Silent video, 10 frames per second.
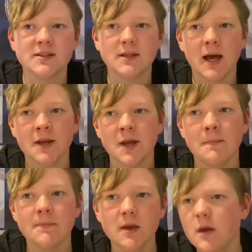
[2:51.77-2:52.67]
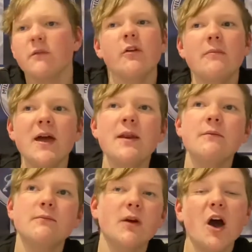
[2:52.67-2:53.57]
And from
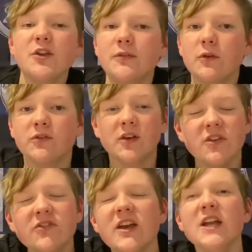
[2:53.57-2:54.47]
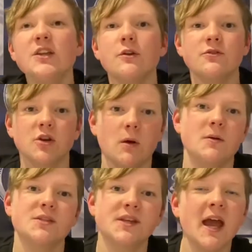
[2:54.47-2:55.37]
then, Huddersfield continued to grow into
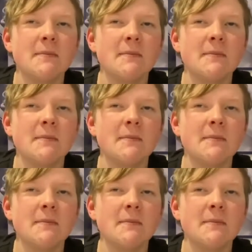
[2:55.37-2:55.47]
the game.